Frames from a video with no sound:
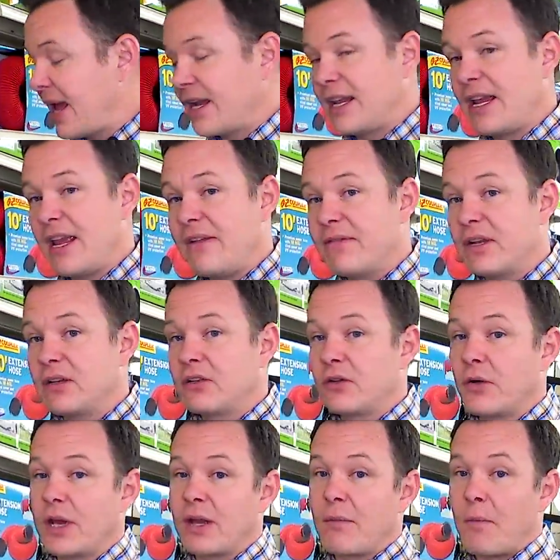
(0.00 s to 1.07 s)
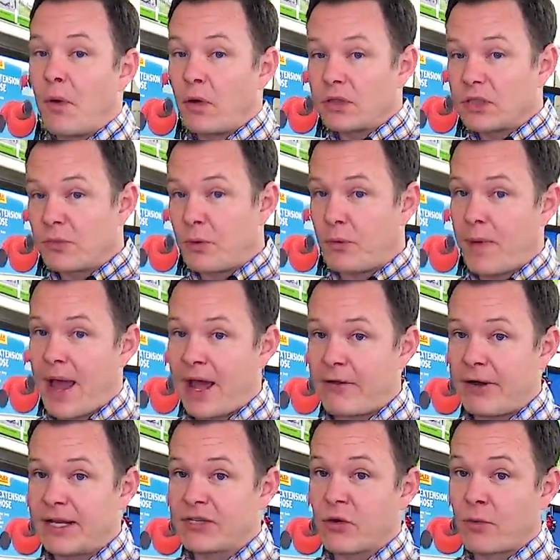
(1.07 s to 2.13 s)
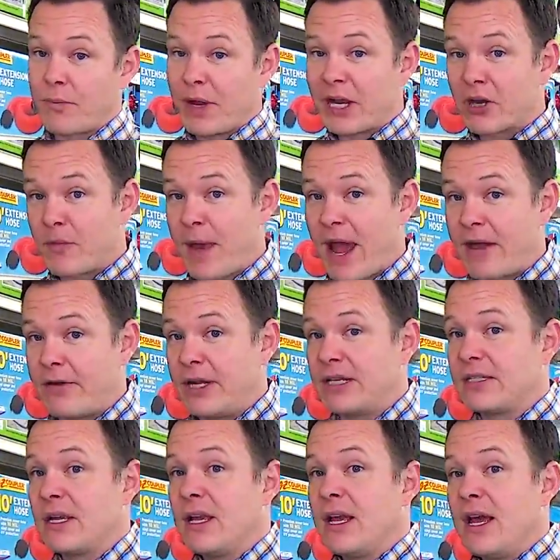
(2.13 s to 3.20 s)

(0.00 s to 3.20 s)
and even doing multiple batteries or bigger batteries